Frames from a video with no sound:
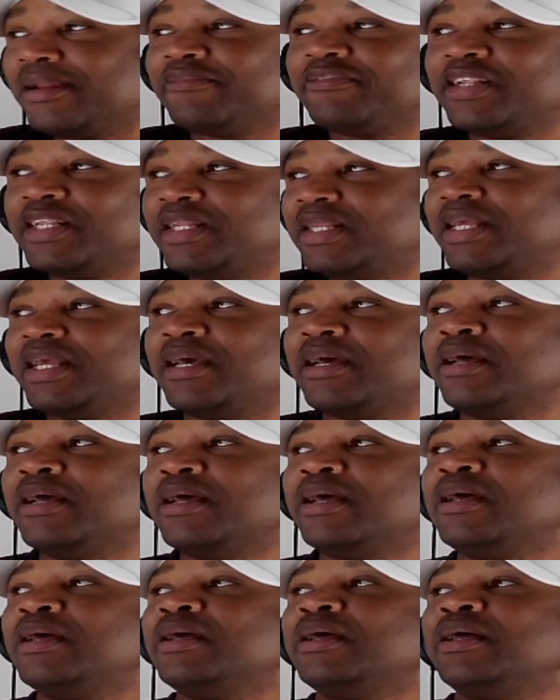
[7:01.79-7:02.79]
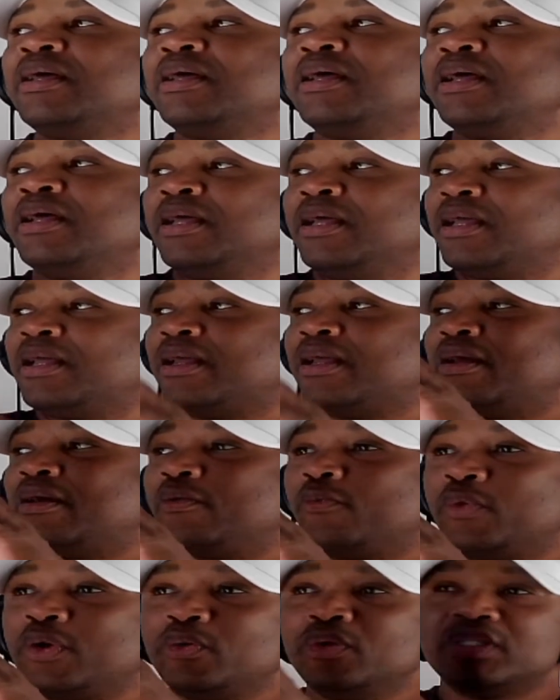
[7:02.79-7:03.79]
of the day,
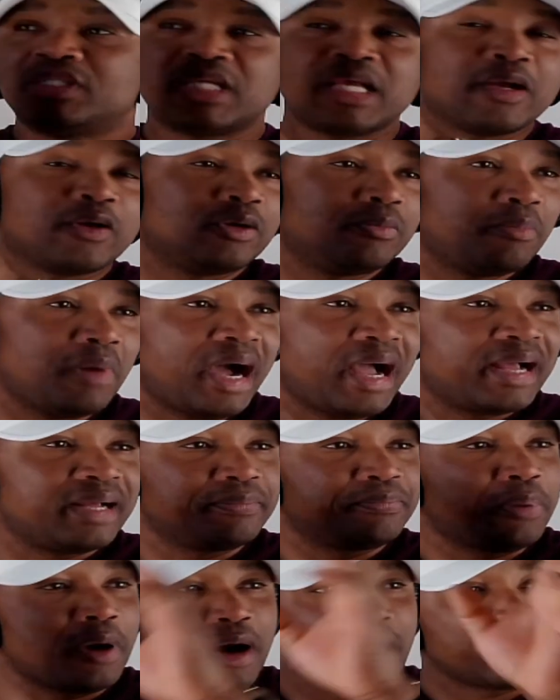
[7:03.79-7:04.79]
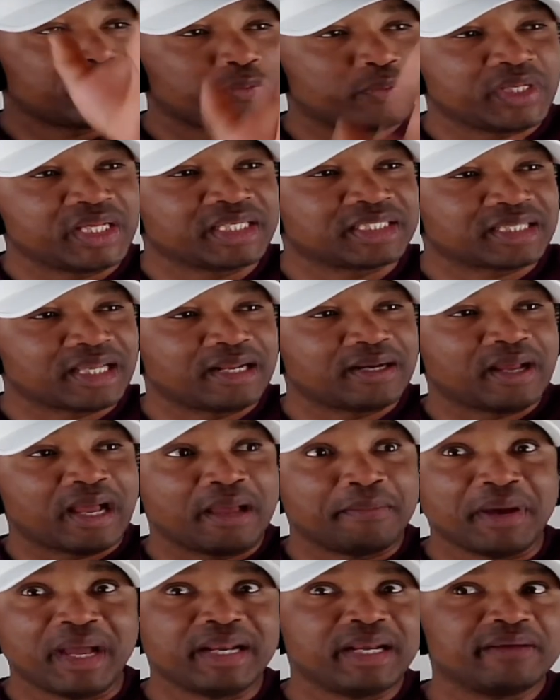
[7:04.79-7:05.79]
we will say goodbye and part ways and I
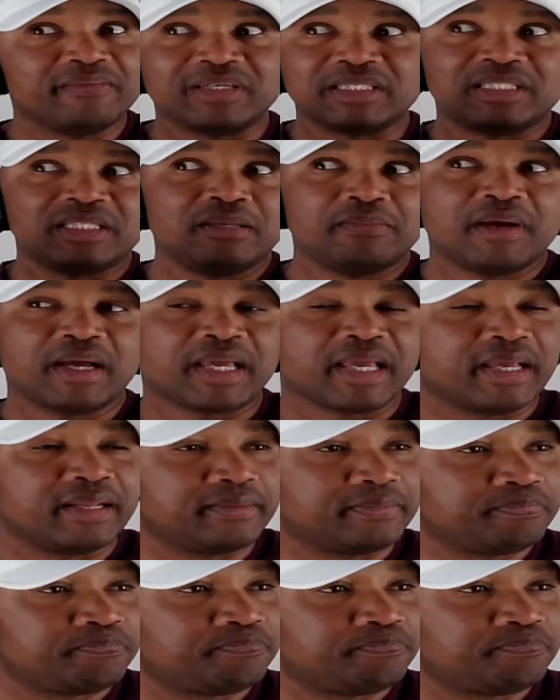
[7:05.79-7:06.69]
might never see him again.